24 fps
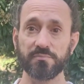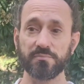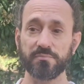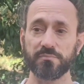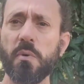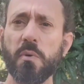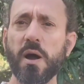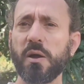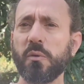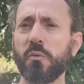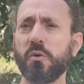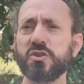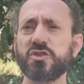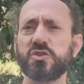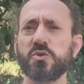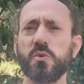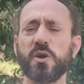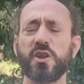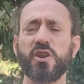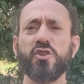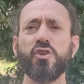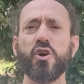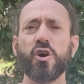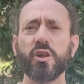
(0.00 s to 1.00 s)
You might want to
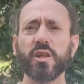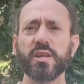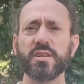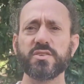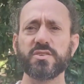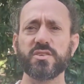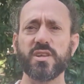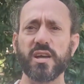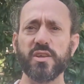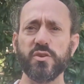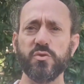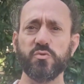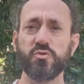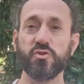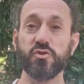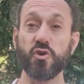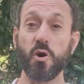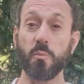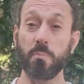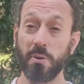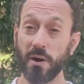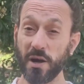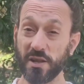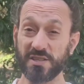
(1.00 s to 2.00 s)
acknowledge that you do
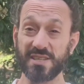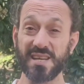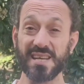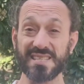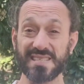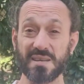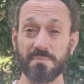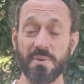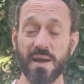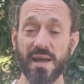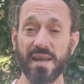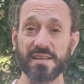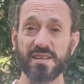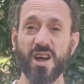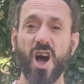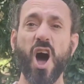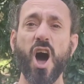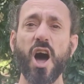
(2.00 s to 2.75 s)
not participate.